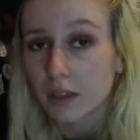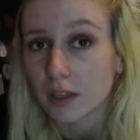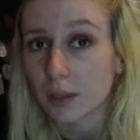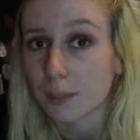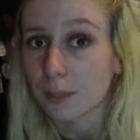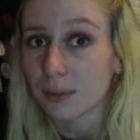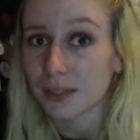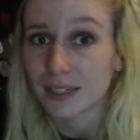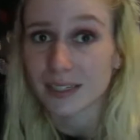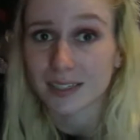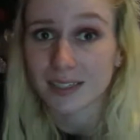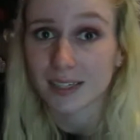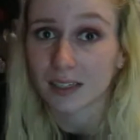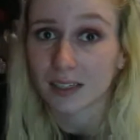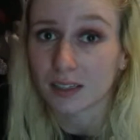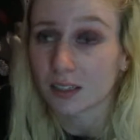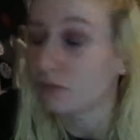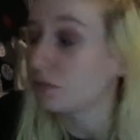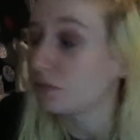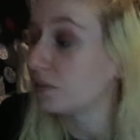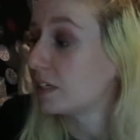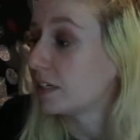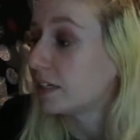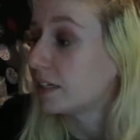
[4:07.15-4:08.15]
the place I
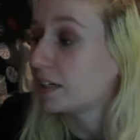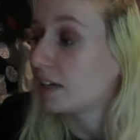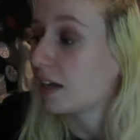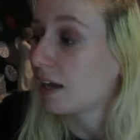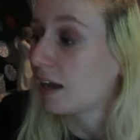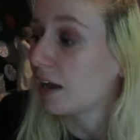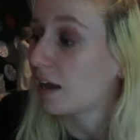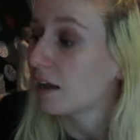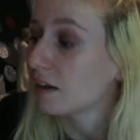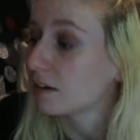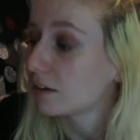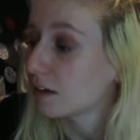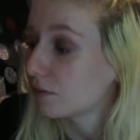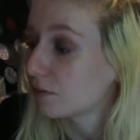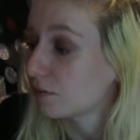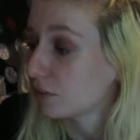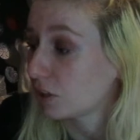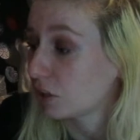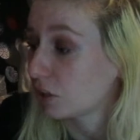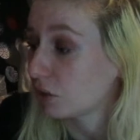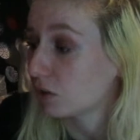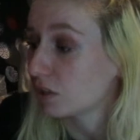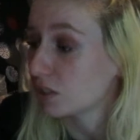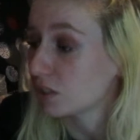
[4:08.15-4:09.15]
lived in and I
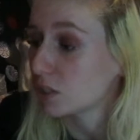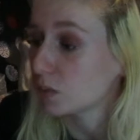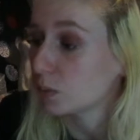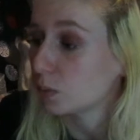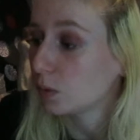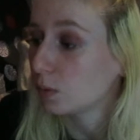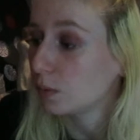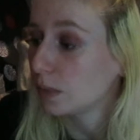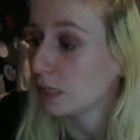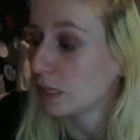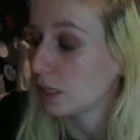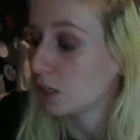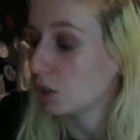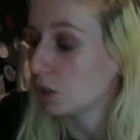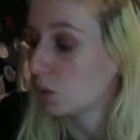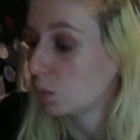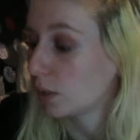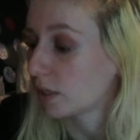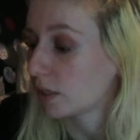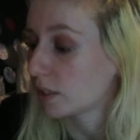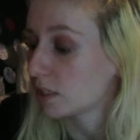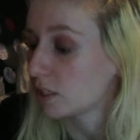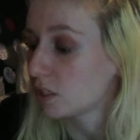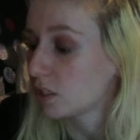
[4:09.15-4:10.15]
figured this would be a good
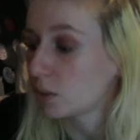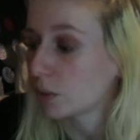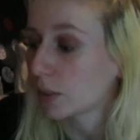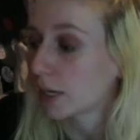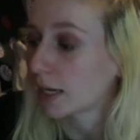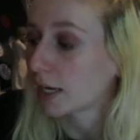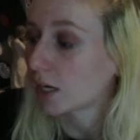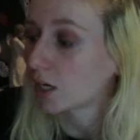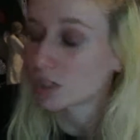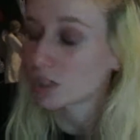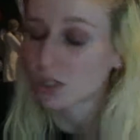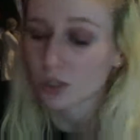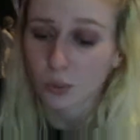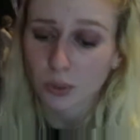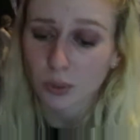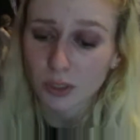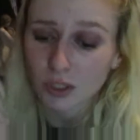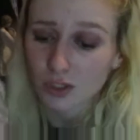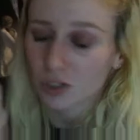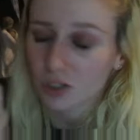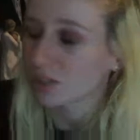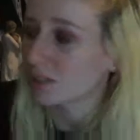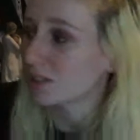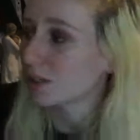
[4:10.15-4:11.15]
way to do it and also
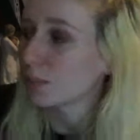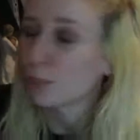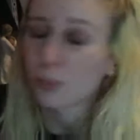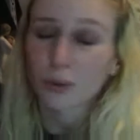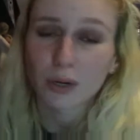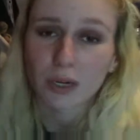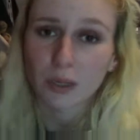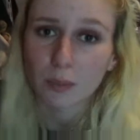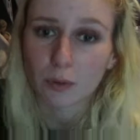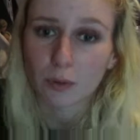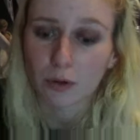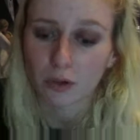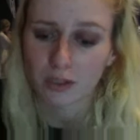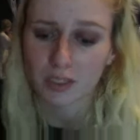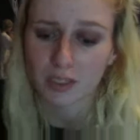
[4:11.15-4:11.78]
it's just a pretty book.